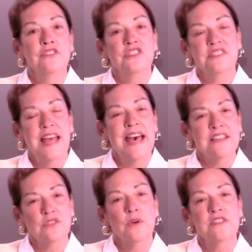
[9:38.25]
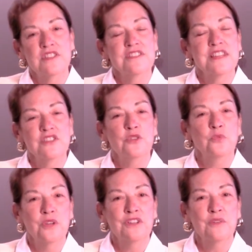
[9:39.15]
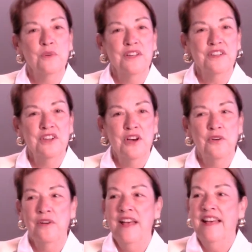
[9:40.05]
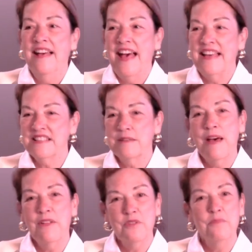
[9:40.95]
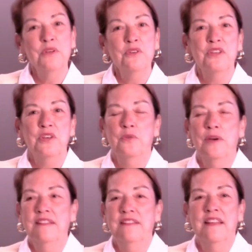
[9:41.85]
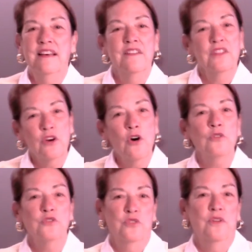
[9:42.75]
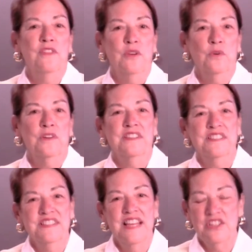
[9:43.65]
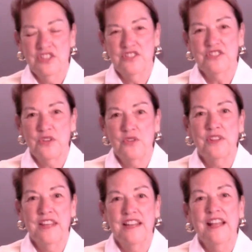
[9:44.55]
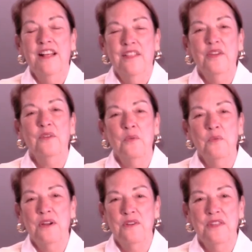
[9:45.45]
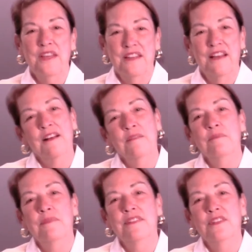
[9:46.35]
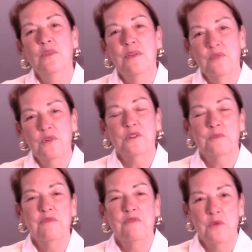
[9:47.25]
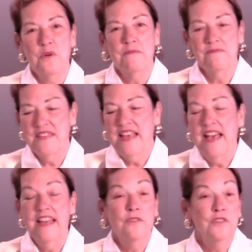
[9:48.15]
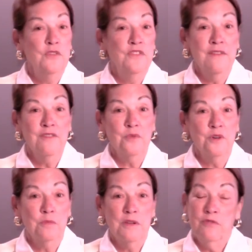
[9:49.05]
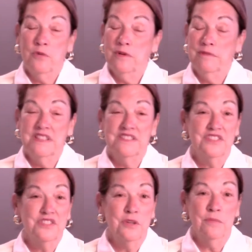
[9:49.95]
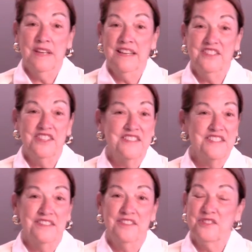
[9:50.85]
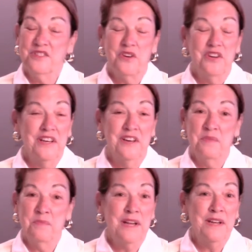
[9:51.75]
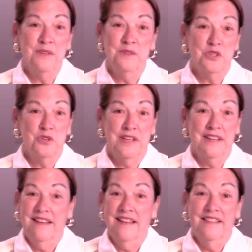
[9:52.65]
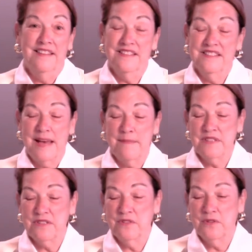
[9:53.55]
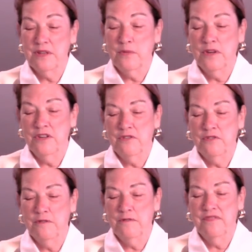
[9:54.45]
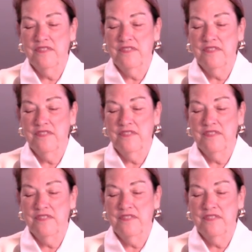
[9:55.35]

Just ask questions that you really want to know. Ask about the milieu and the culture of the organization so that they're aware that you have worked before. And if you've never worked before, this is going to be just, you're starting on a brand new journey that is absolutely wonderful.